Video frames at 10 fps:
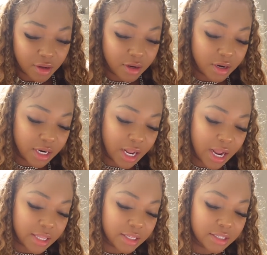Girl, then I
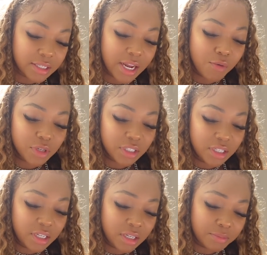got this sandwich
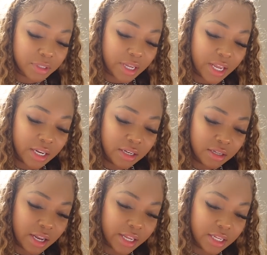dipped, and it
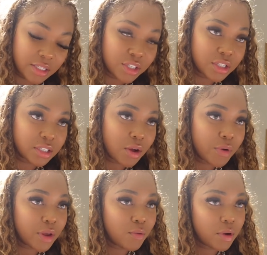looked like it's
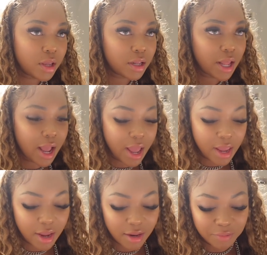soaking wet. Like I
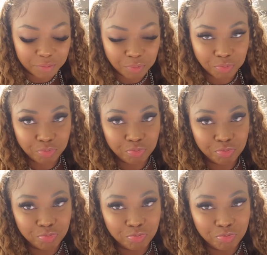ain't. It would
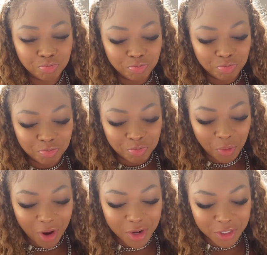be. So you dip
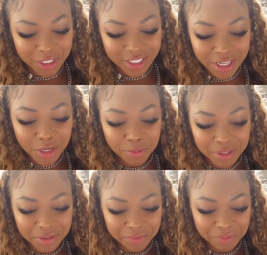it in. Cause it's dipped.